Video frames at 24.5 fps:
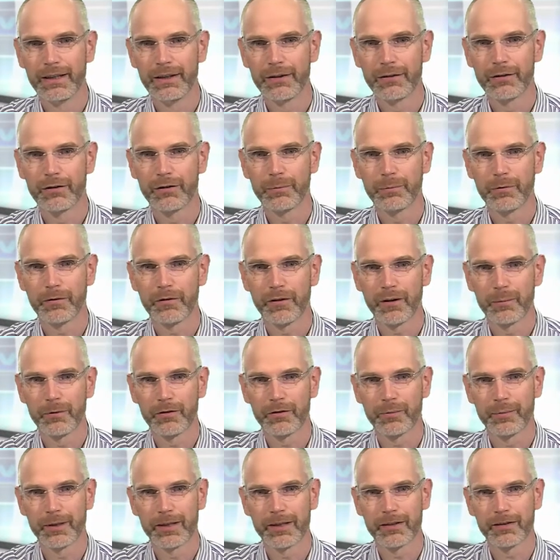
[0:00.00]
to
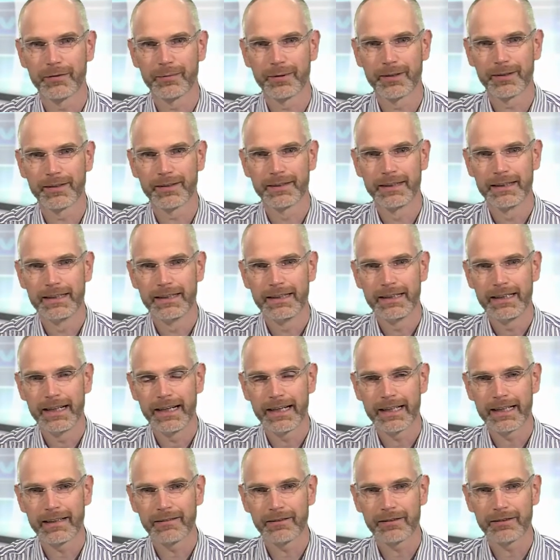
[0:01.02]
performance management.
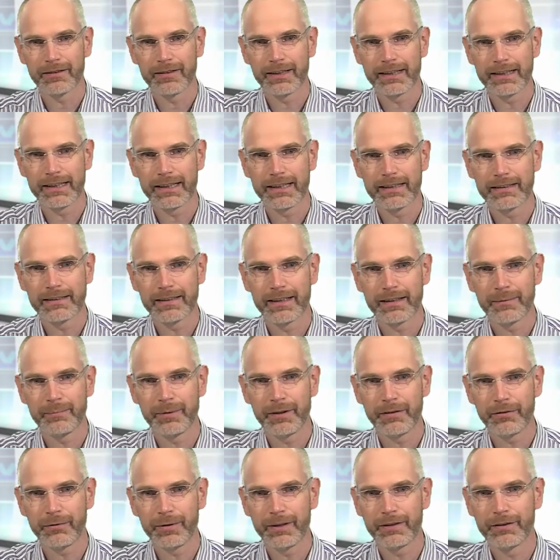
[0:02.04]
And I was thinking that the
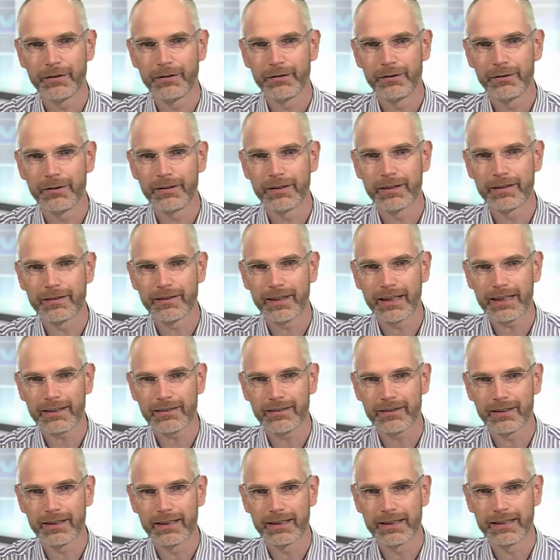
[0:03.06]
best way to do this
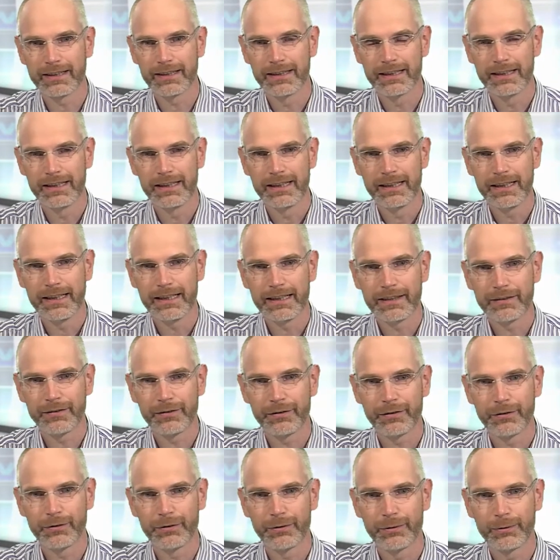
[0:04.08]
actually is
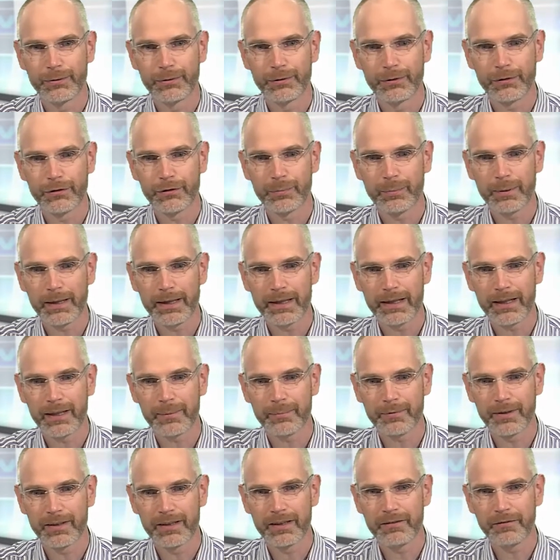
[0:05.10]
to split
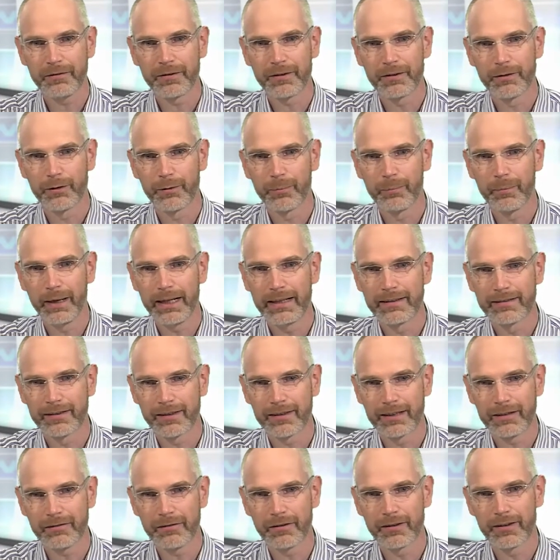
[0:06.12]
up the different domains, the
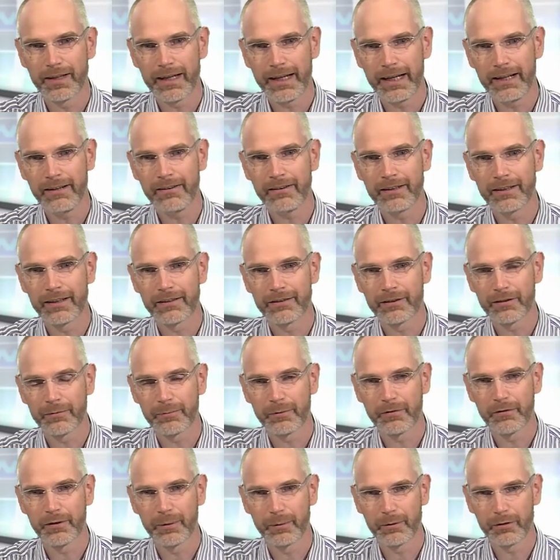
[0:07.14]
different areas of
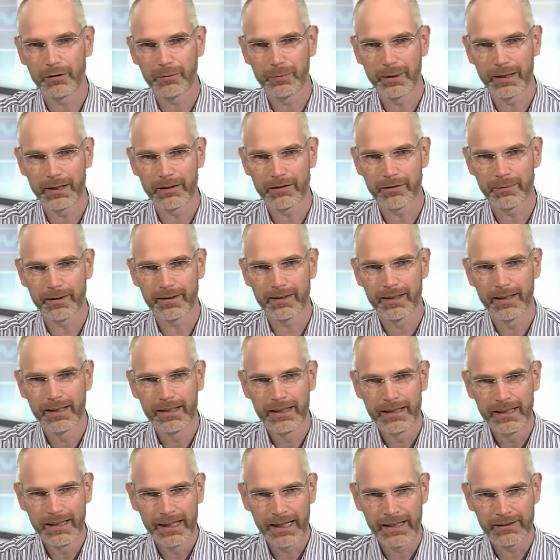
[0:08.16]
performance management,
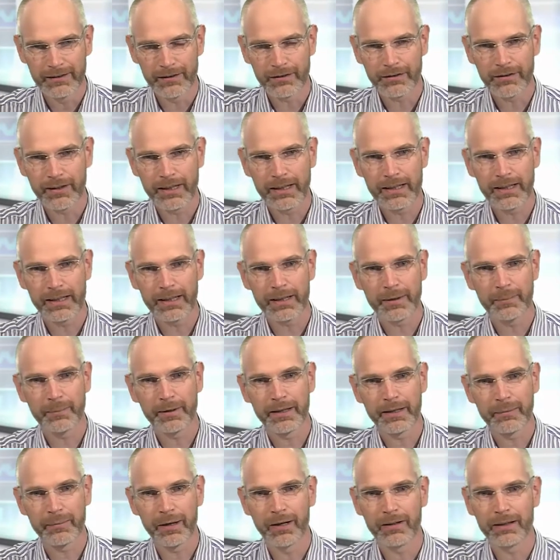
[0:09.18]
and to say a little
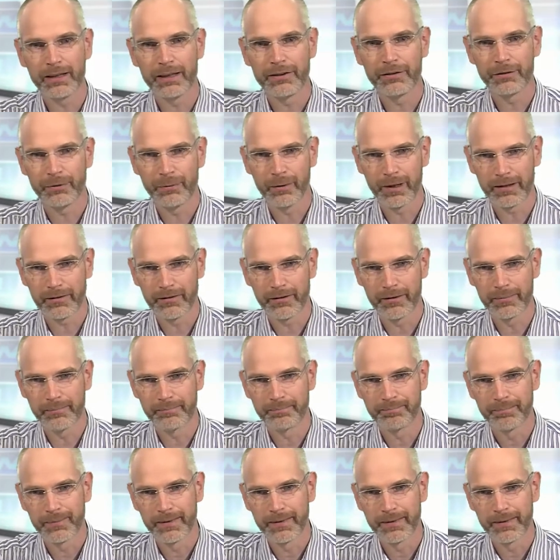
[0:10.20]
bit about each one of them.